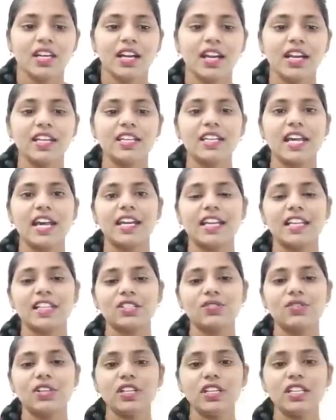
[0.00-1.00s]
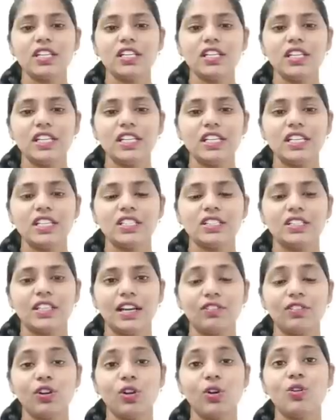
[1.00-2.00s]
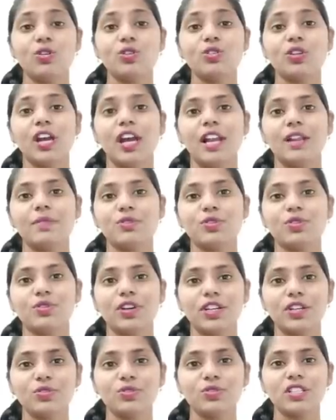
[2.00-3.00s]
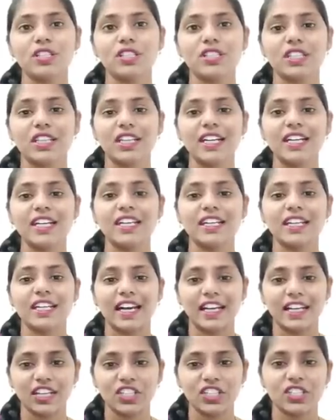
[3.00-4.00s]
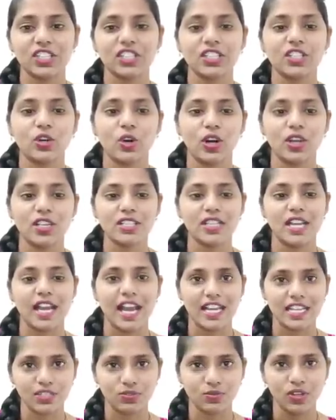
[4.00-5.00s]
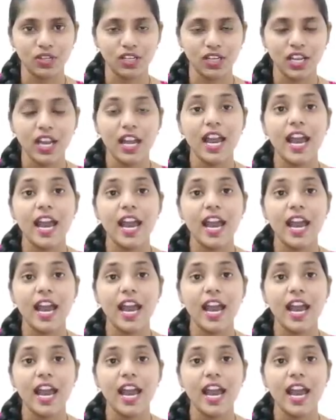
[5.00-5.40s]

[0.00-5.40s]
Right, and next one here is that will also helps to reduce this grid connection cost as well